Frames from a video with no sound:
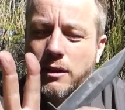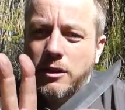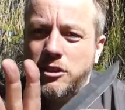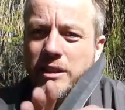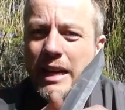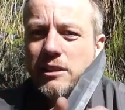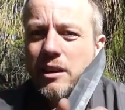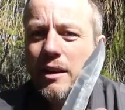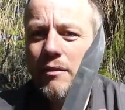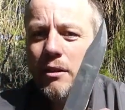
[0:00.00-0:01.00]
The stacked
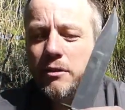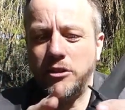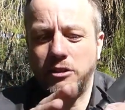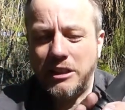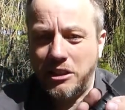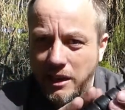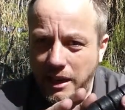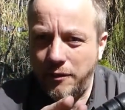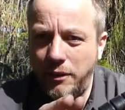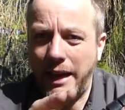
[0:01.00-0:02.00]
leather, this is actually a
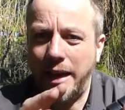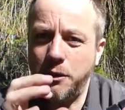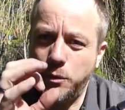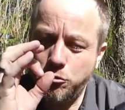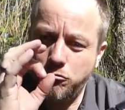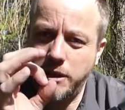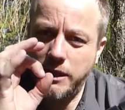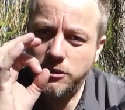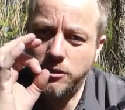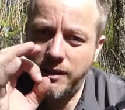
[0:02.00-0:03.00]
leather handle, it's
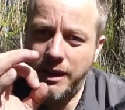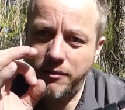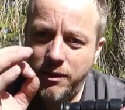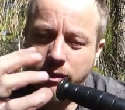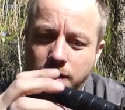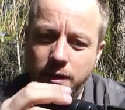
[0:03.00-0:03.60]
rings of leather